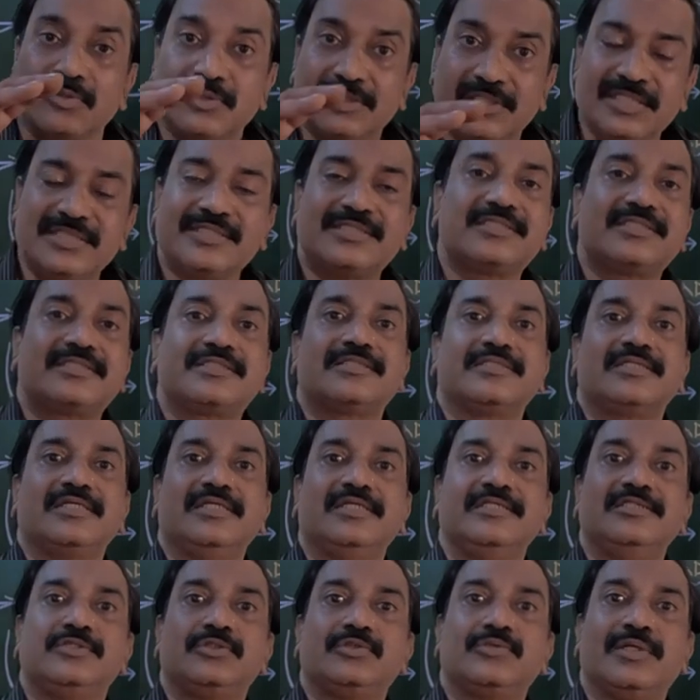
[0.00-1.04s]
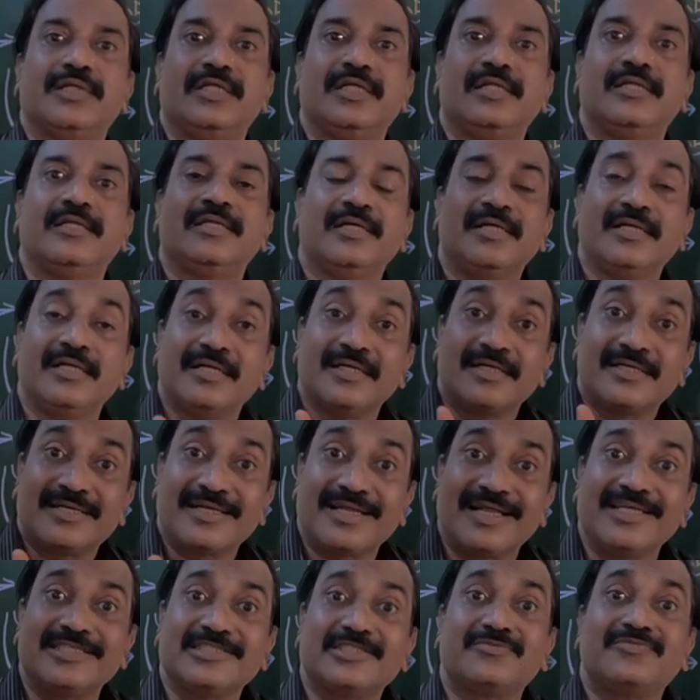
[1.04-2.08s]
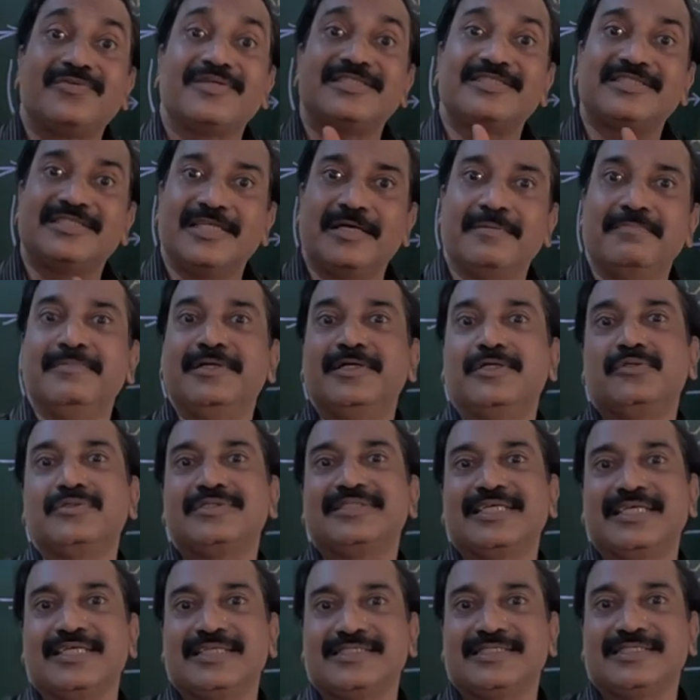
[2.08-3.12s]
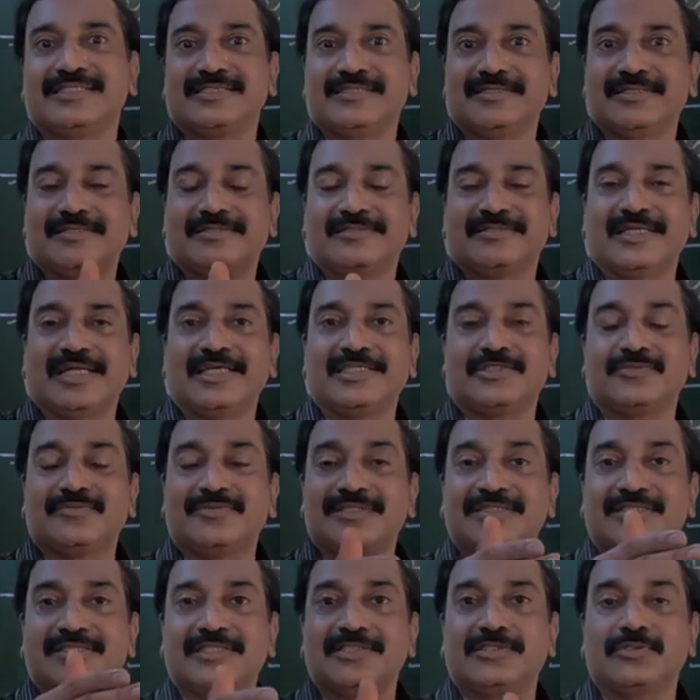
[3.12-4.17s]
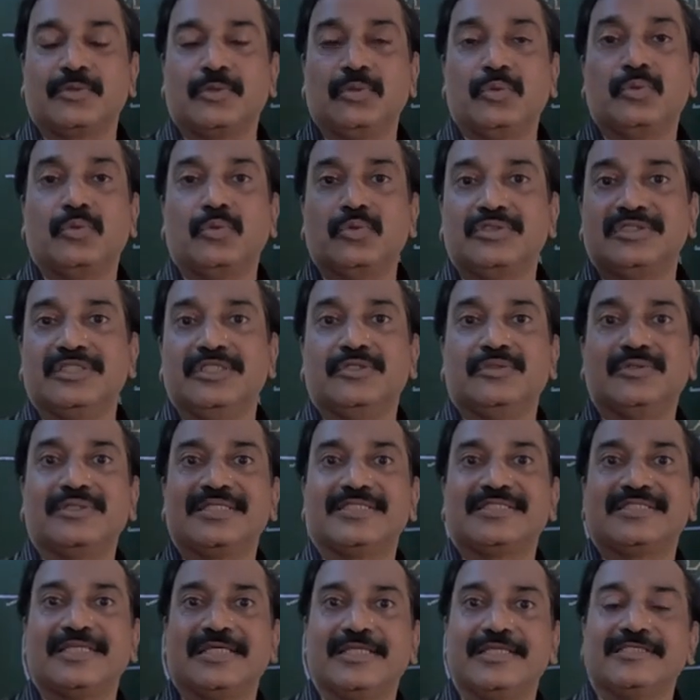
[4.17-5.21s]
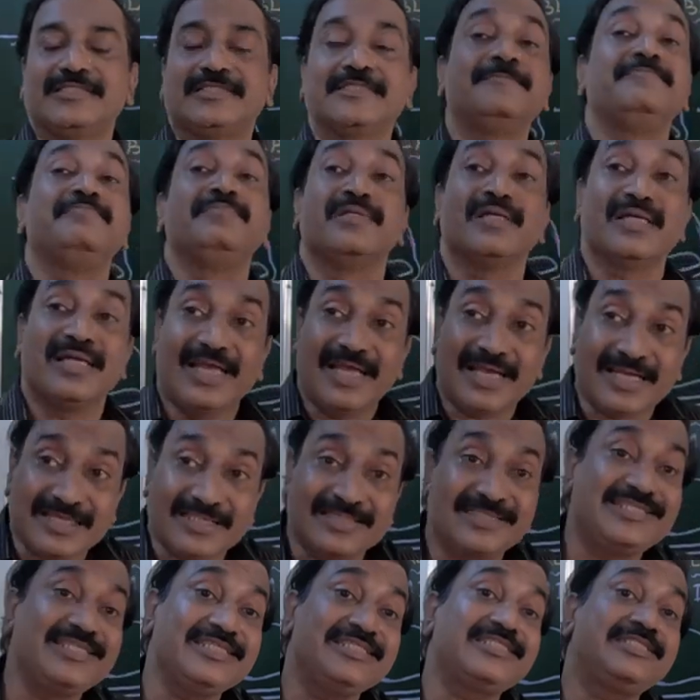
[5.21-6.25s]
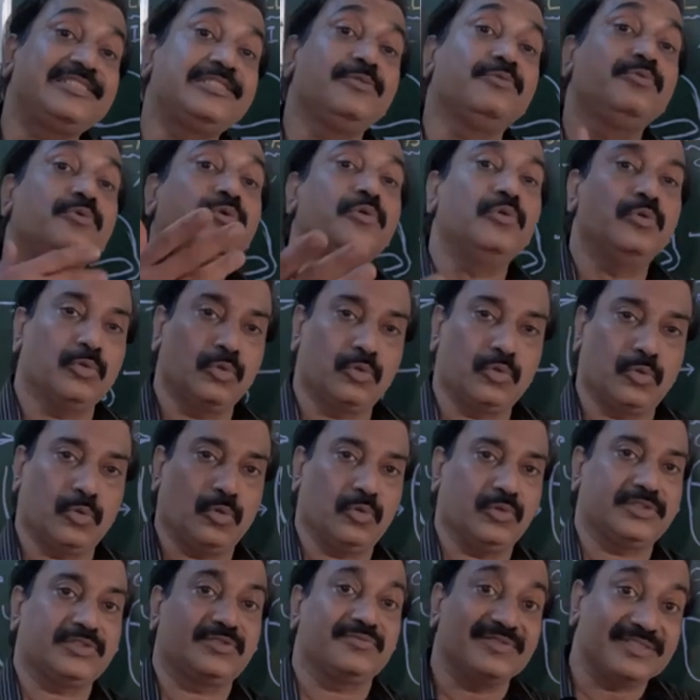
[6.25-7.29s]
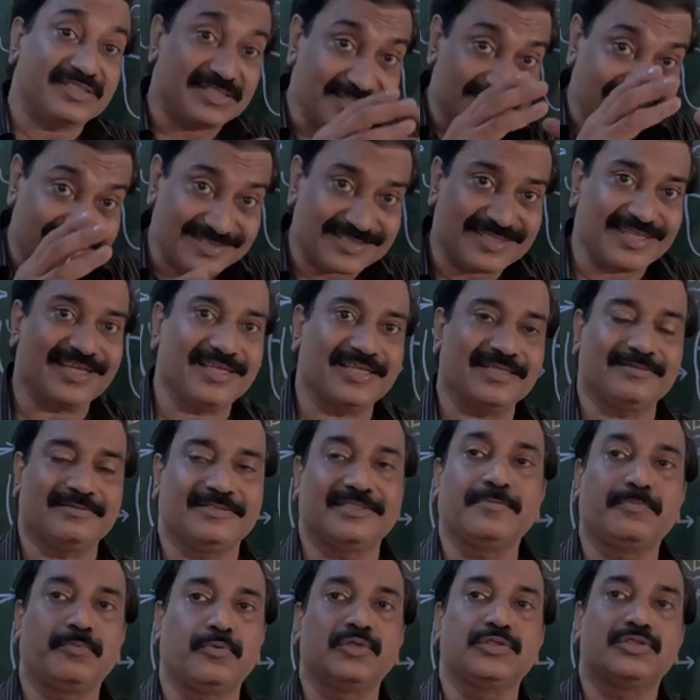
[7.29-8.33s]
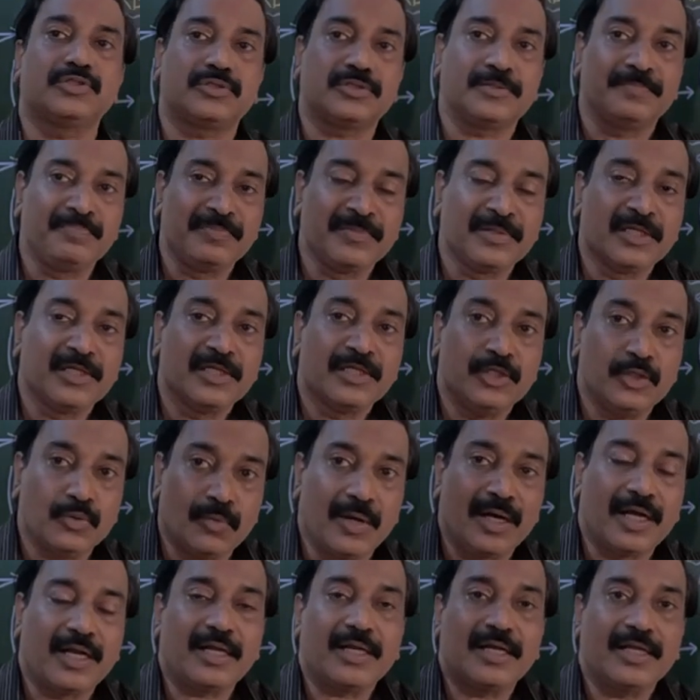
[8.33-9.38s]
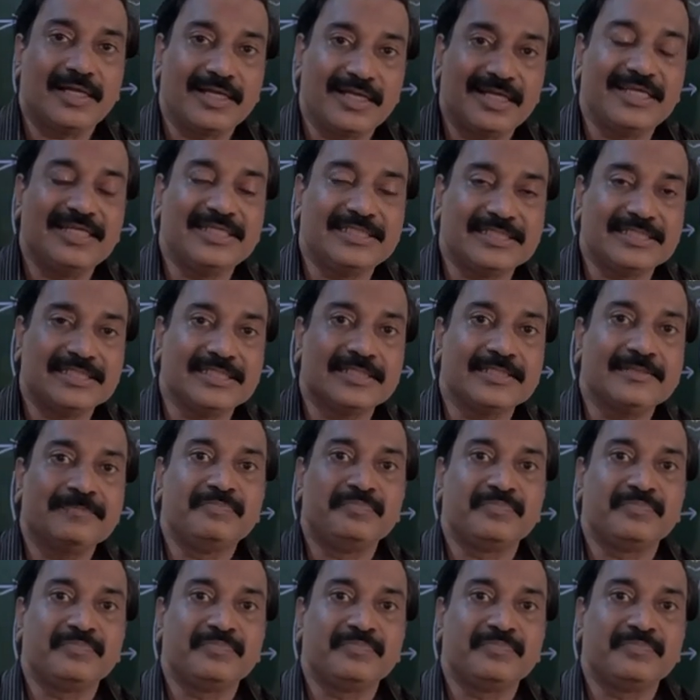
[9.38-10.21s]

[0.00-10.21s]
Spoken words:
this insulin transfers this glucose into the cells. Excessive glucose which is there, suppose you are eating